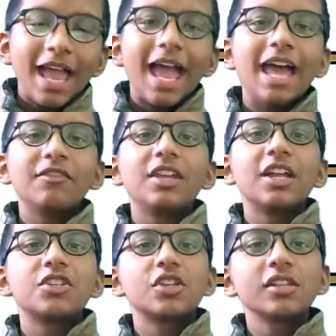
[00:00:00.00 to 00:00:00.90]
and we
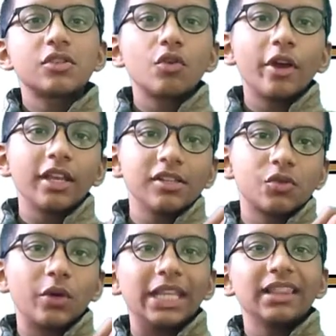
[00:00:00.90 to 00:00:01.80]
are just drawing a
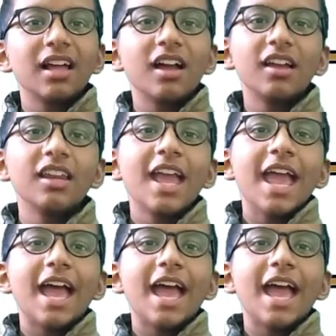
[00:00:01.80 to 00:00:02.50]
straight line